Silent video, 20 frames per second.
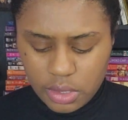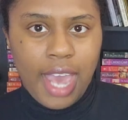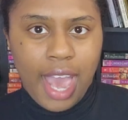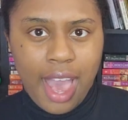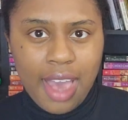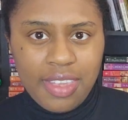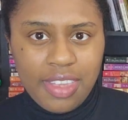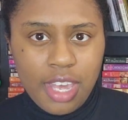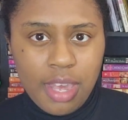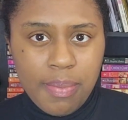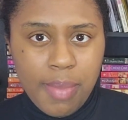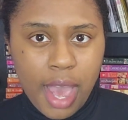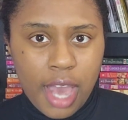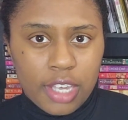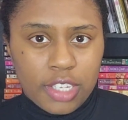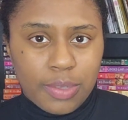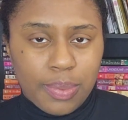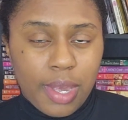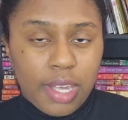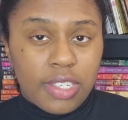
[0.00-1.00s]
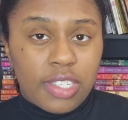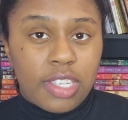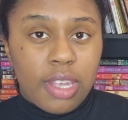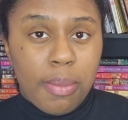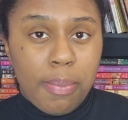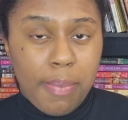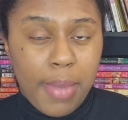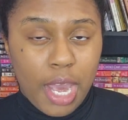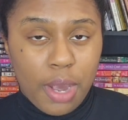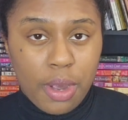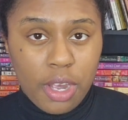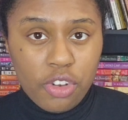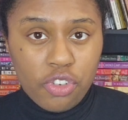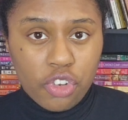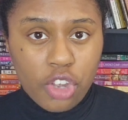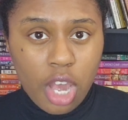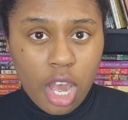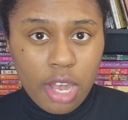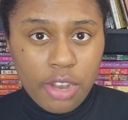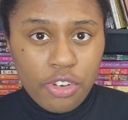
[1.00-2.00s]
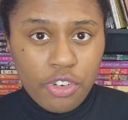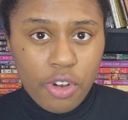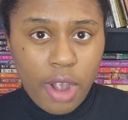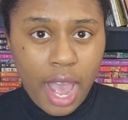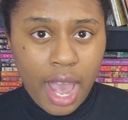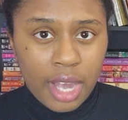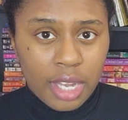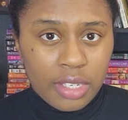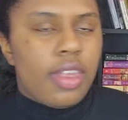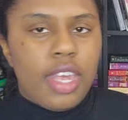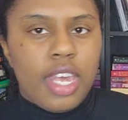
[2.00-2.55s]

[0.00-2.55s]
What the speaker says: Kathy Maxwell's The Marriage Contract.